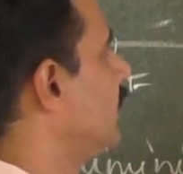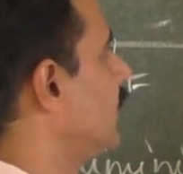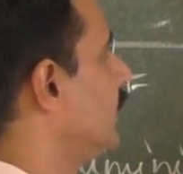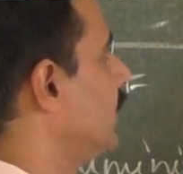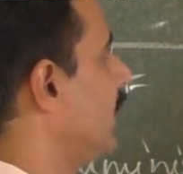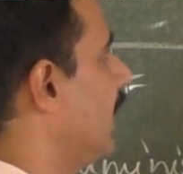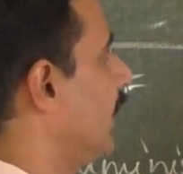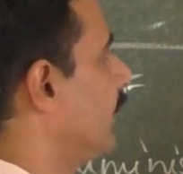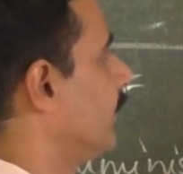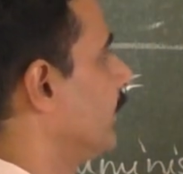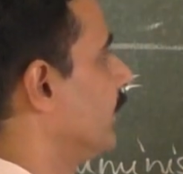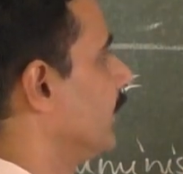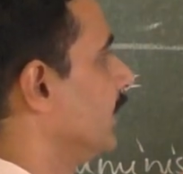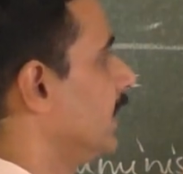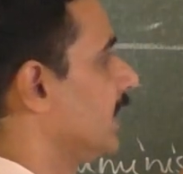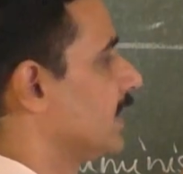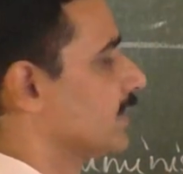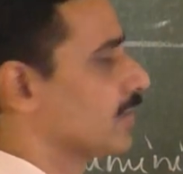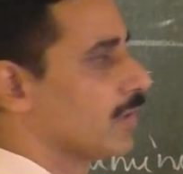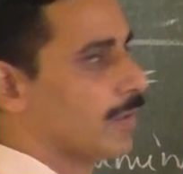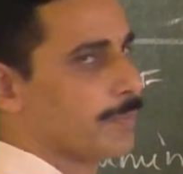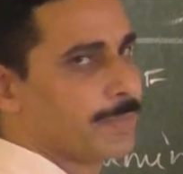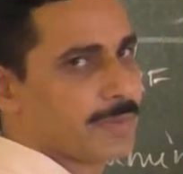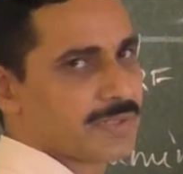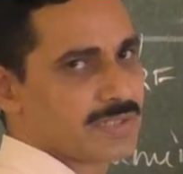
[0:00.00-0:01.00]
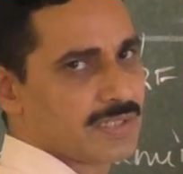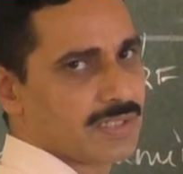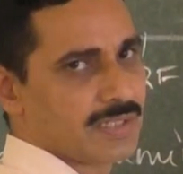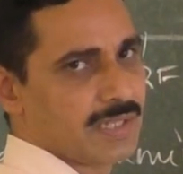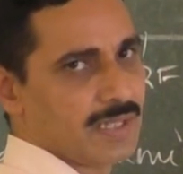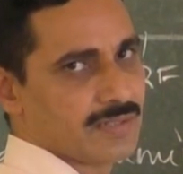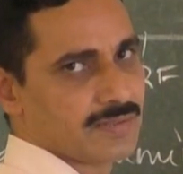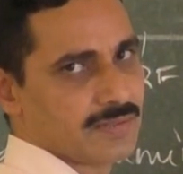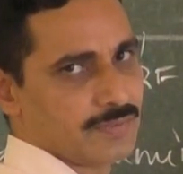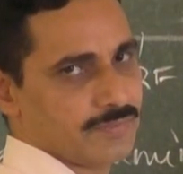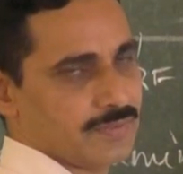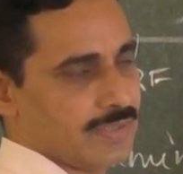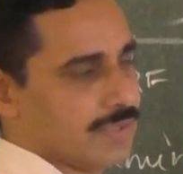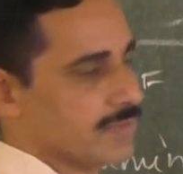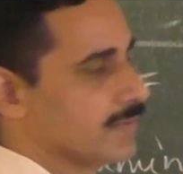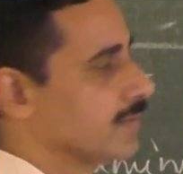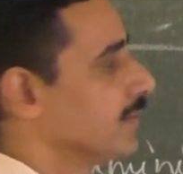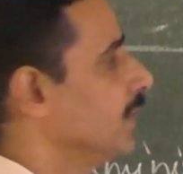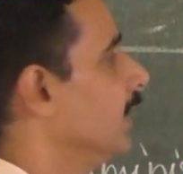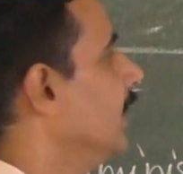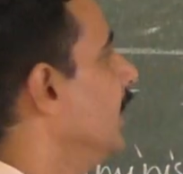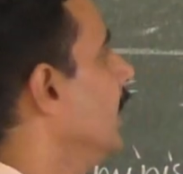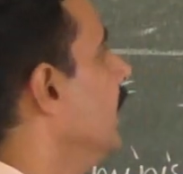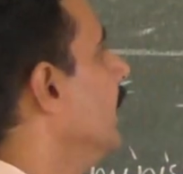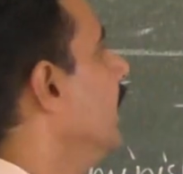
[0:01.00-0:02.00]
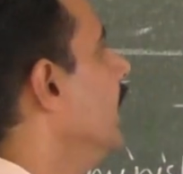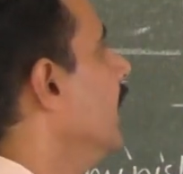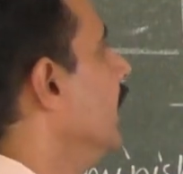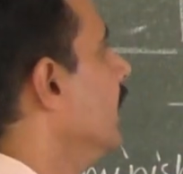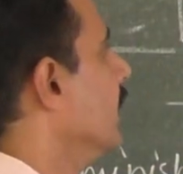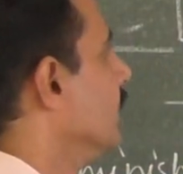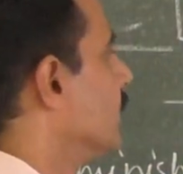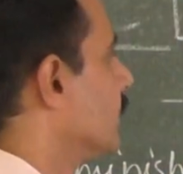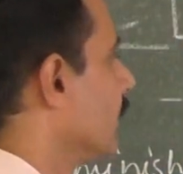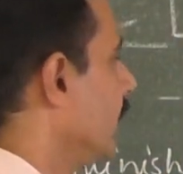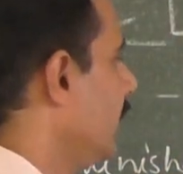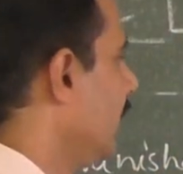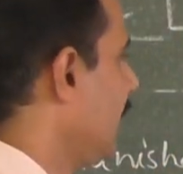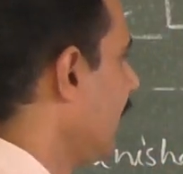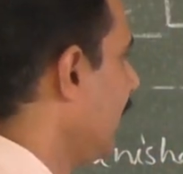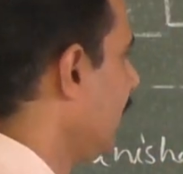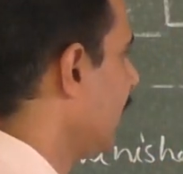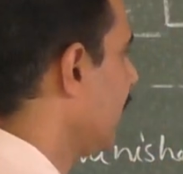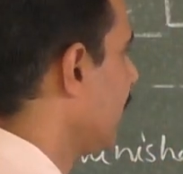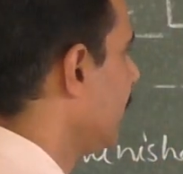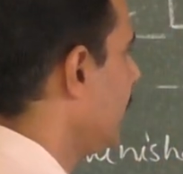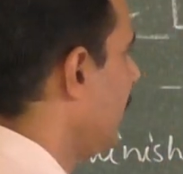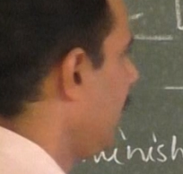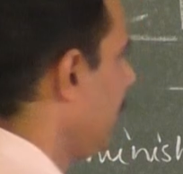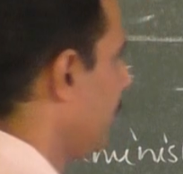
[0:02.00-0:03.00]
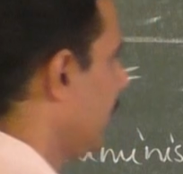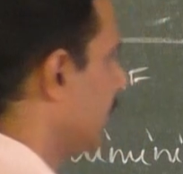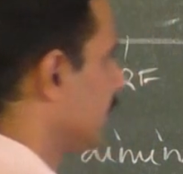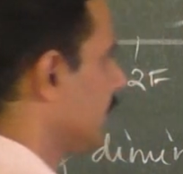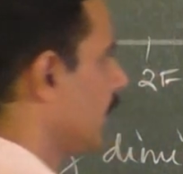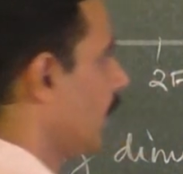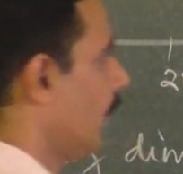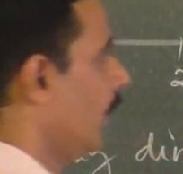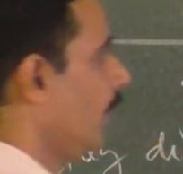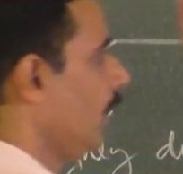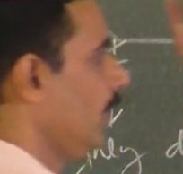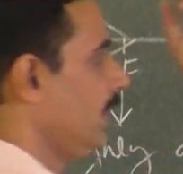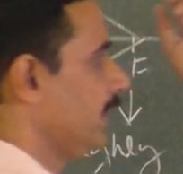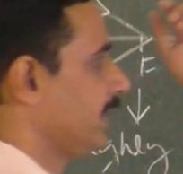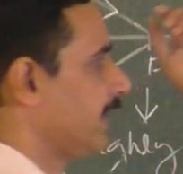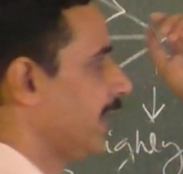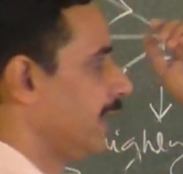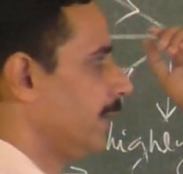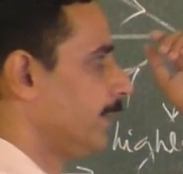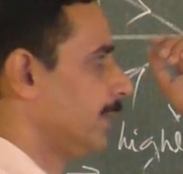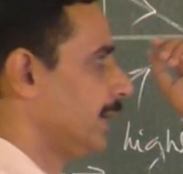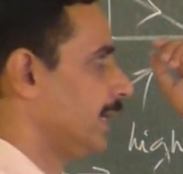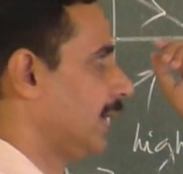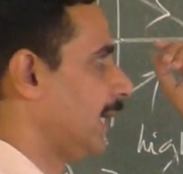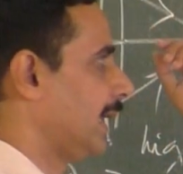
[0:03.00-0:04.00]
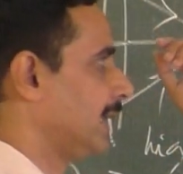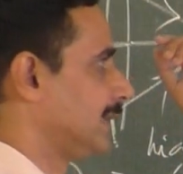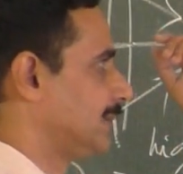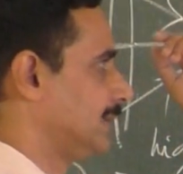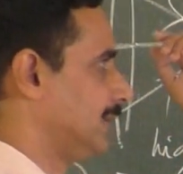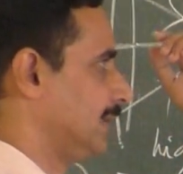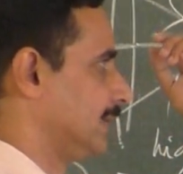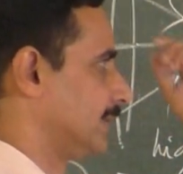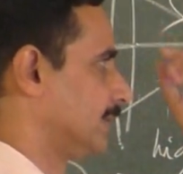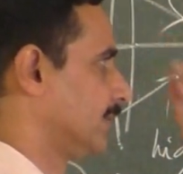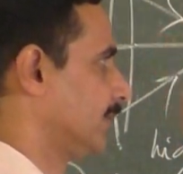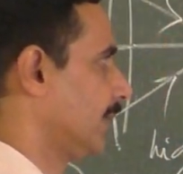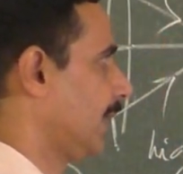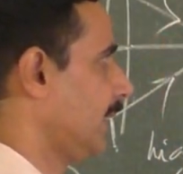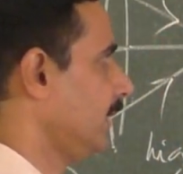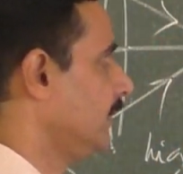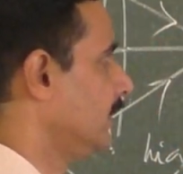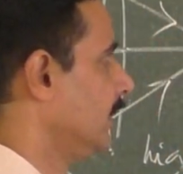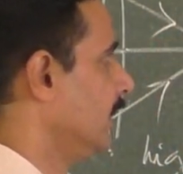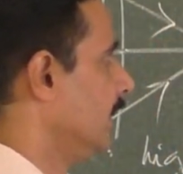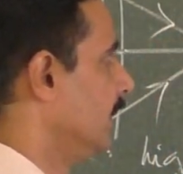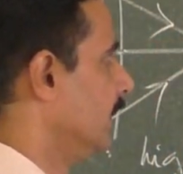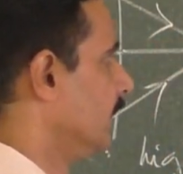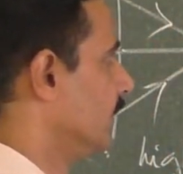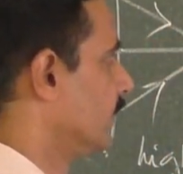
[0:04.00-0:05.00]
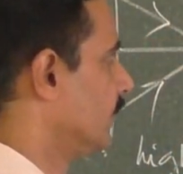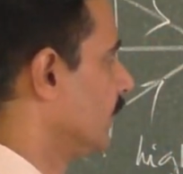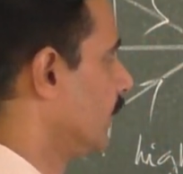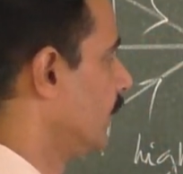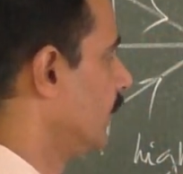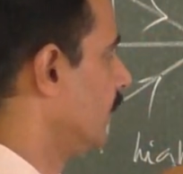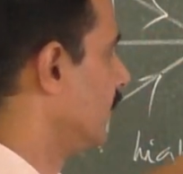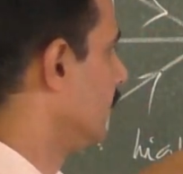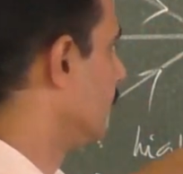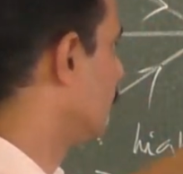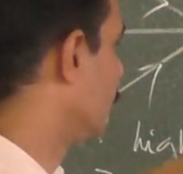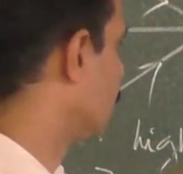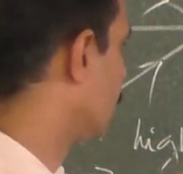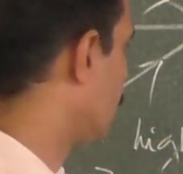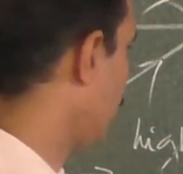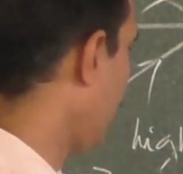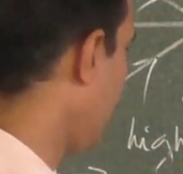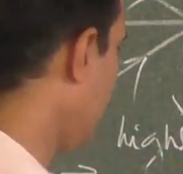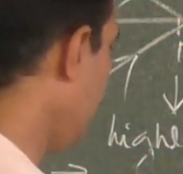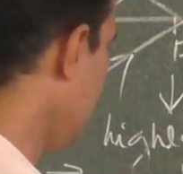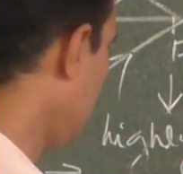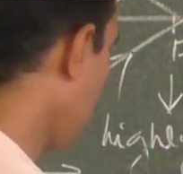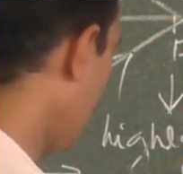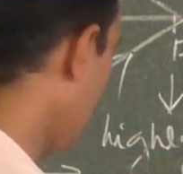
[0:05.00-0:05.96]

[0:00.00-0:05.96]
2f. It is opposite case of this. So you can remember the whole table like this, right? So quite